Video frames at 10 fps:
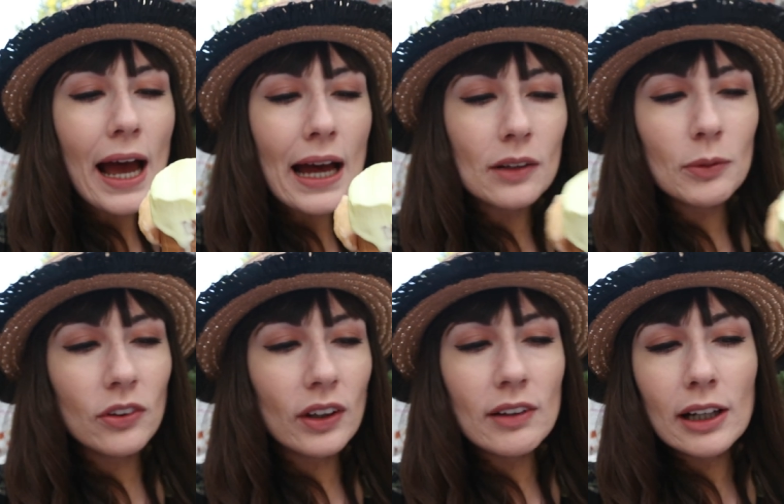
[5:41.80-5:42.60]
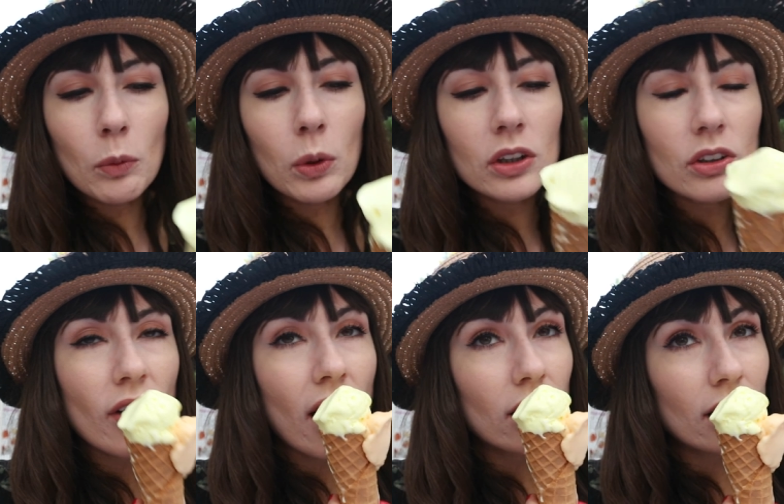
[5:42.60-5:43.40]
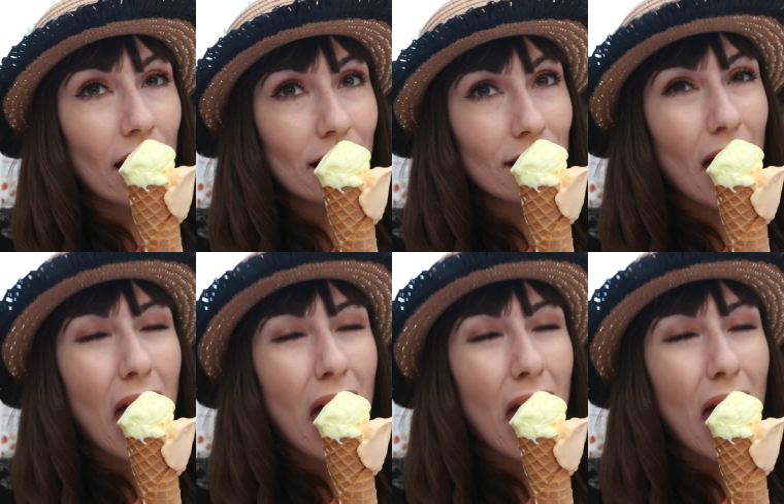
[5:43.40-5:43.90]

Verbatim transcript: and we're just gonna have a little wander around next